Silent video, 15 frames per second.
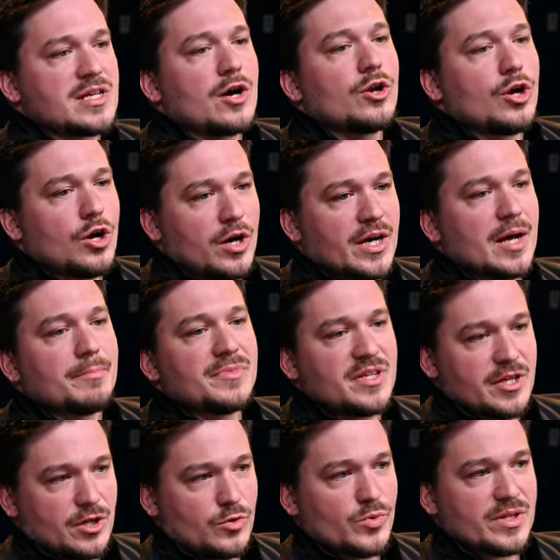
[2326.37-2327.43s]
is how long
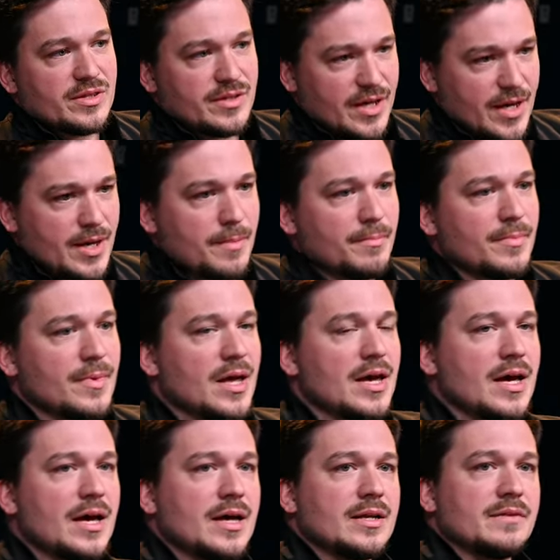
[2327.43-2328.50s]
I'm there with them
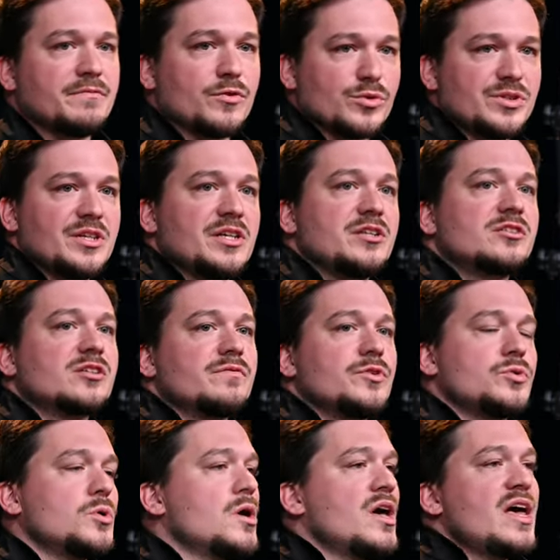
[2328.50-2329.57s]
and for the
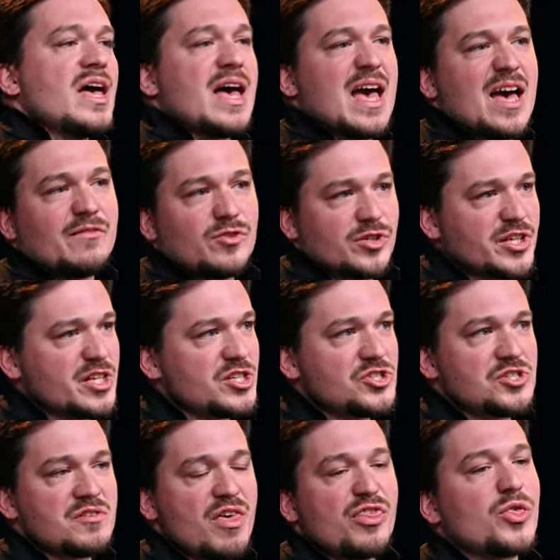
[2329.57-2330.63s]
interview.
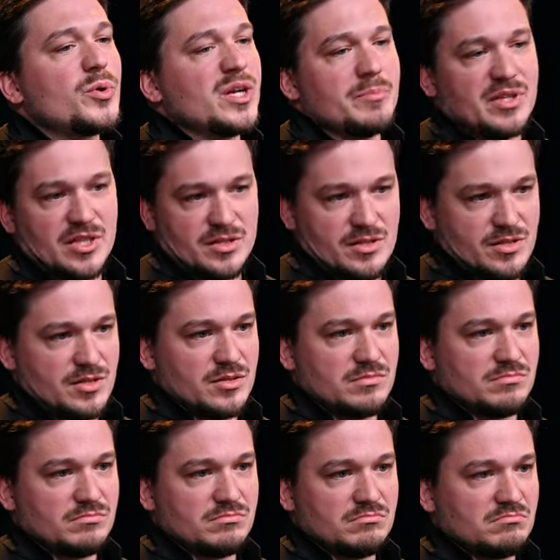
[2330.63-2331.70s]
Average 30 minutes
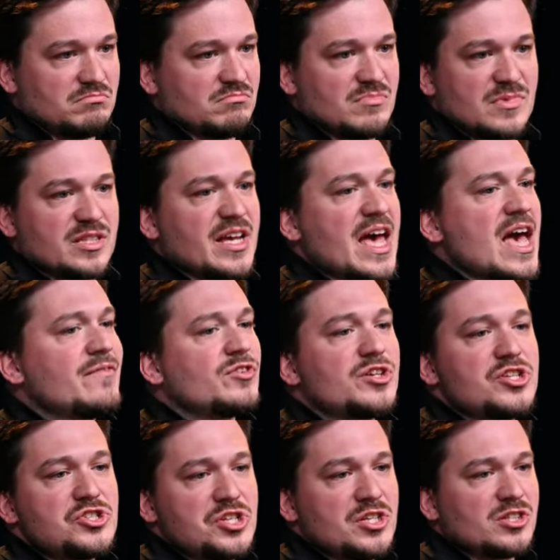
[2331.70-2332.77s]
the
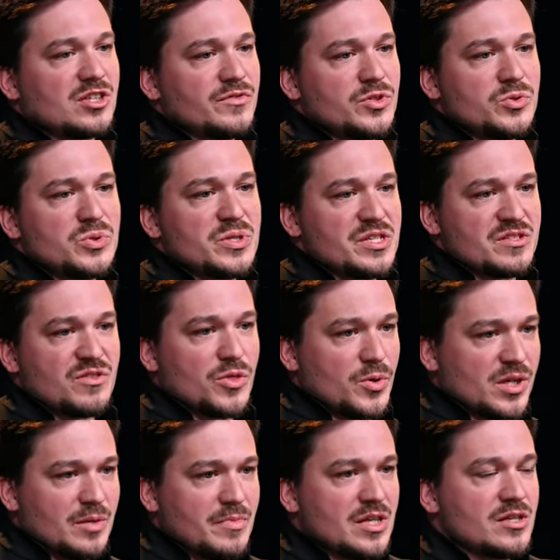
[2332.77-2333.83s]
average interview is
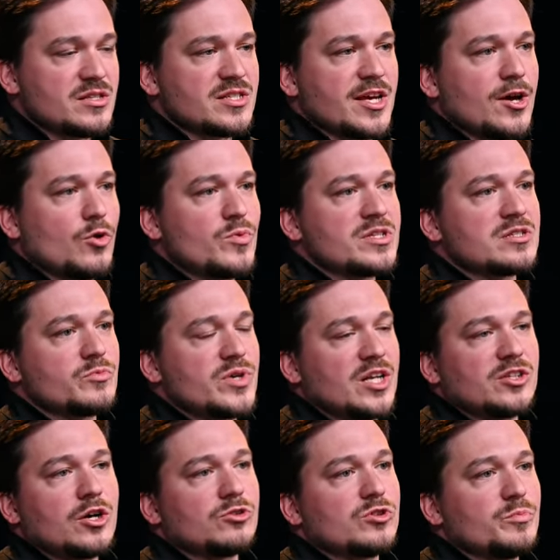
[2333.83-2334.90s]
30 minutes. I always,
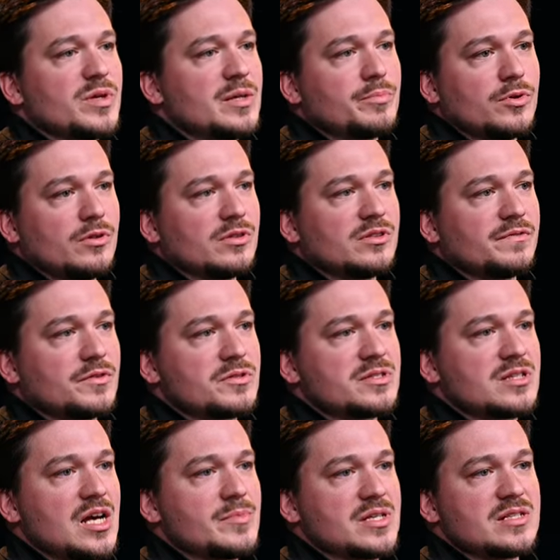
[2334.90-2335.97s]
when I talk to people the
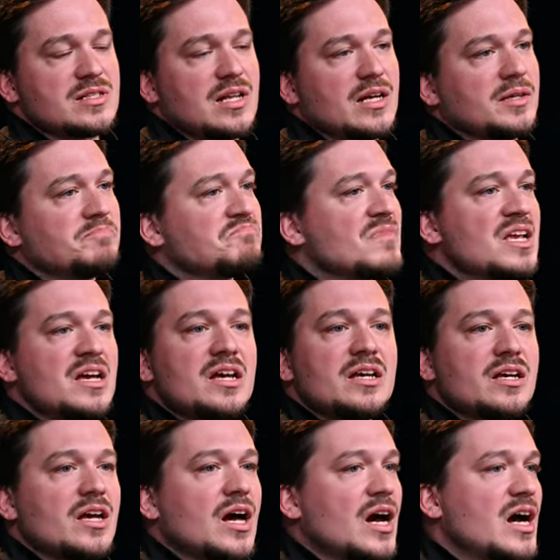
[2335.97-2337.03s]
first time, says like,
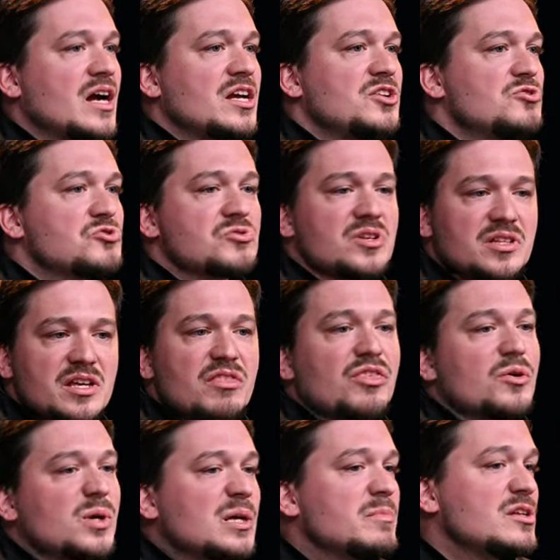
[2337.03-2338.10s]
I usually
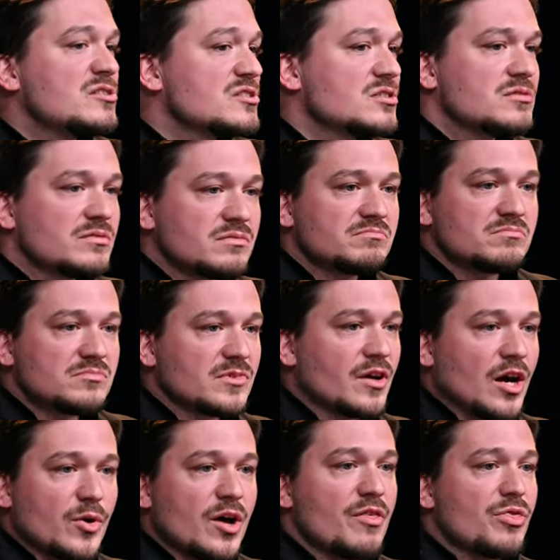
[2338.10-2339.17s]
need 30 minutes,
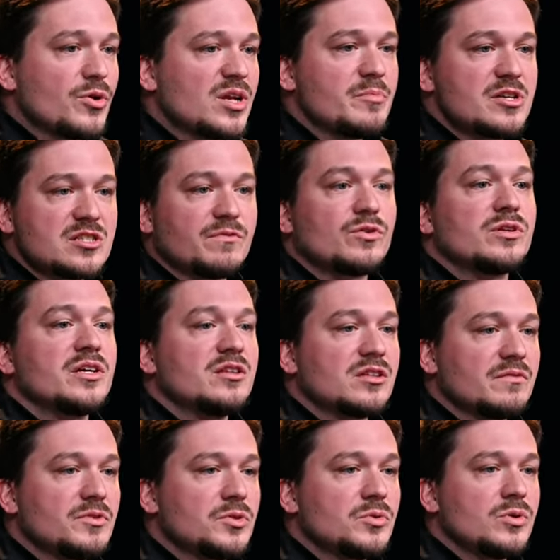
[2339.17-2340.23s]
around 30 minutes for the
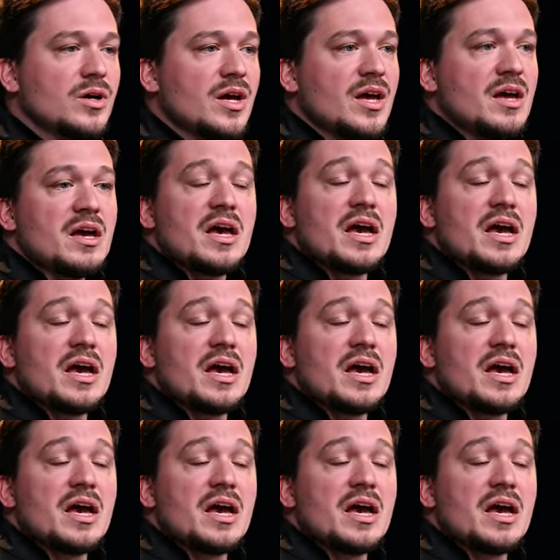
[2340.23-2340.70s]
interview